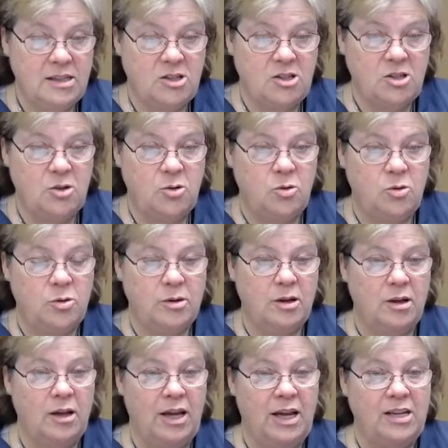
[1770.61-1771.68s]
to
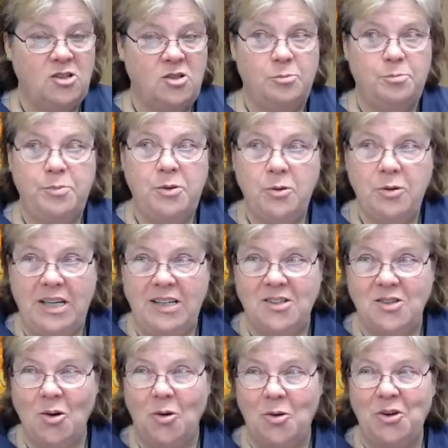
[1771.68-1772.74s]
exude beauty.
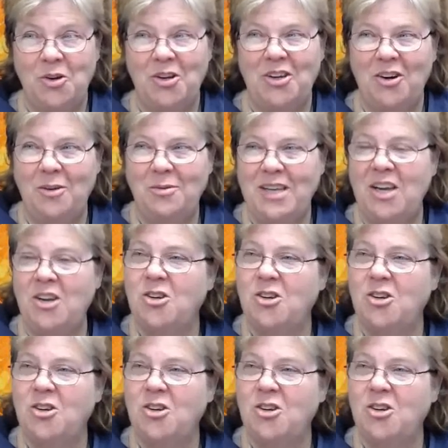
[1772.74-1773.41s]
So you know what I'm saying?